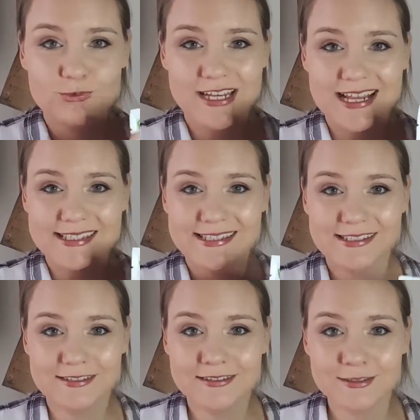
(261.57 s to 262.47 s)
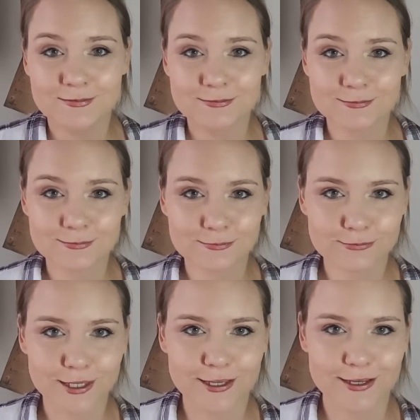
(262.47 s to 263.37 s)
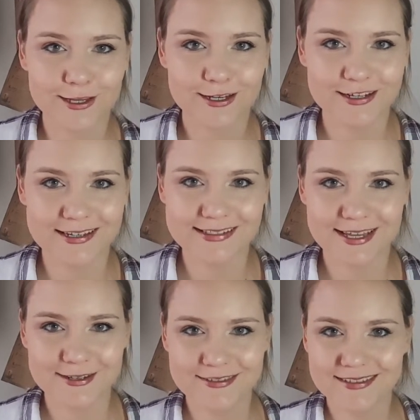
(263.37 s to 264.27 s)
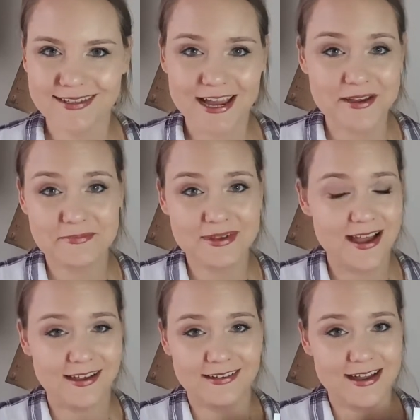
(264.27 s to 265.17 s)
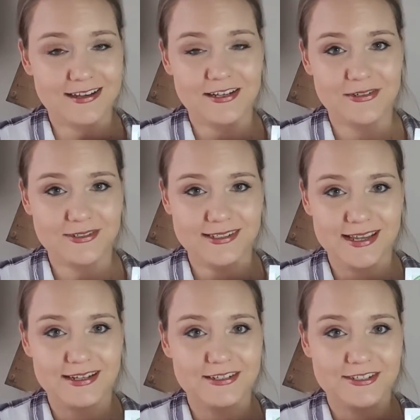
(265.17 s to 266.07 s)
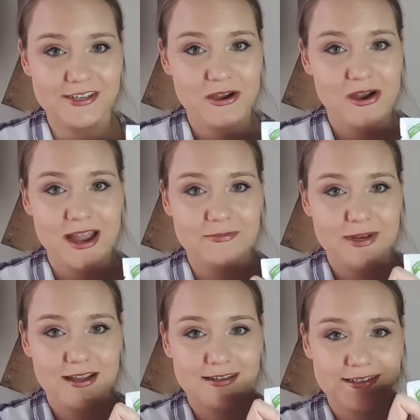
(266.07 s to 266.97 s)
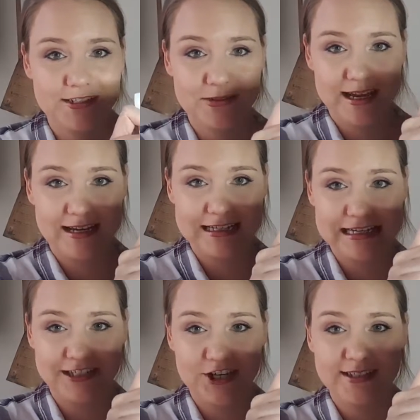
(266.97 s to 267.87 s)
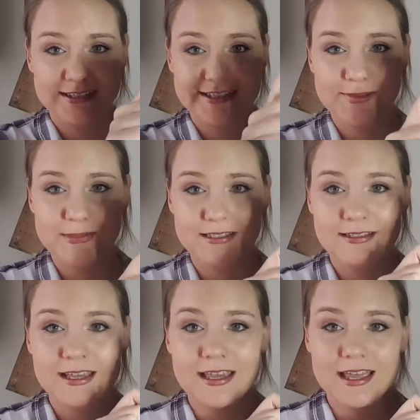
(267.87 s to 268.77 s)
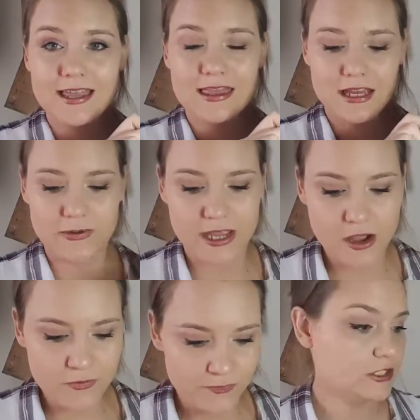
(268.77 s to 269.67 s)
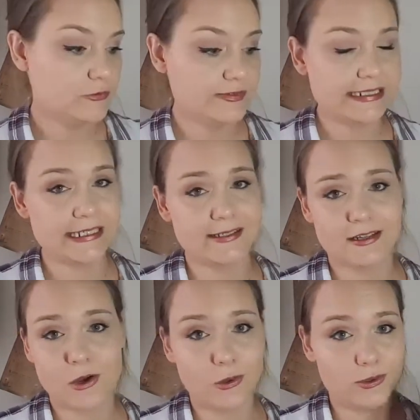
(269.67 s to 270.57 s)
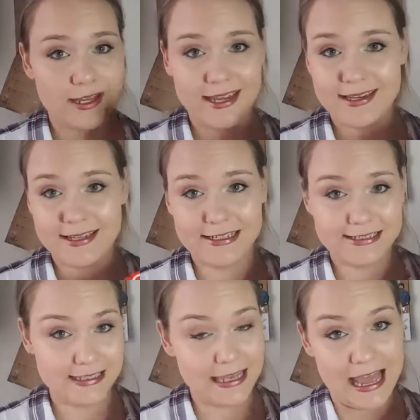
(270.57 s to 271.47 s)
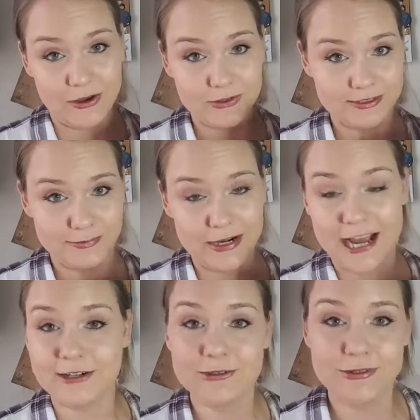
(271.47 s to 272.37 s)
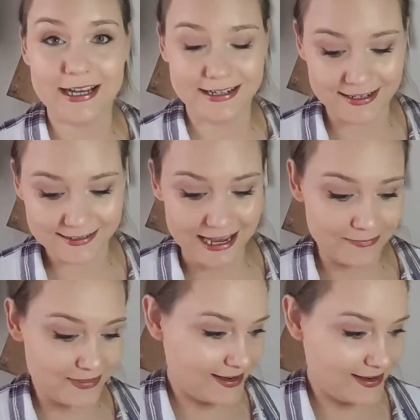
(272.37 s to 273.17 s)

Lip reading: nice. Can I get a nice sound? I am not an audio designer, so I'm not gonna do it any injustice, but there we go. You've seen the Colgate, it's loud and proud right on top